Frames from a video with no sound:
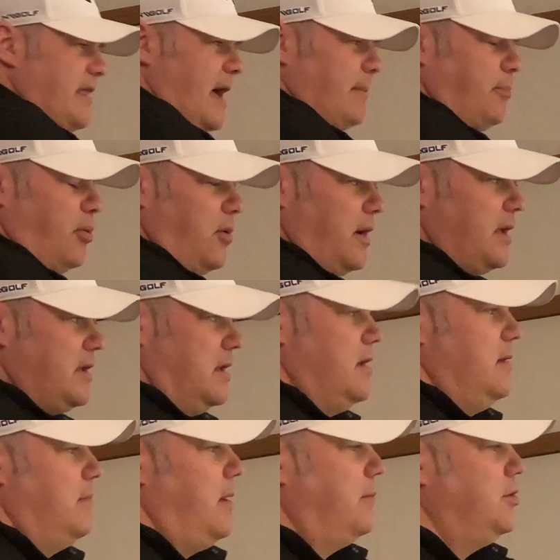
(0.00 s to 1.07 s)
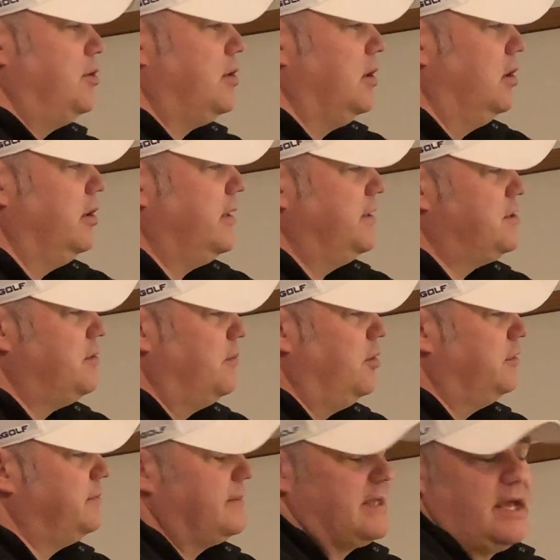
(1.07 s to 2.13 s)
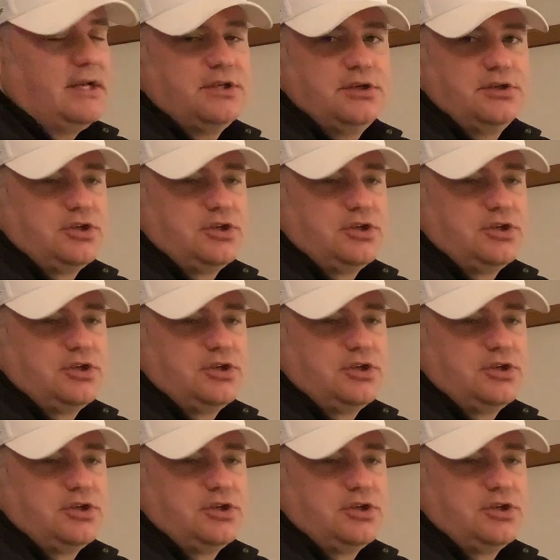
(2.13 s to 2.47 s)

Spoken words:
that point, maybe you could look at your multiplication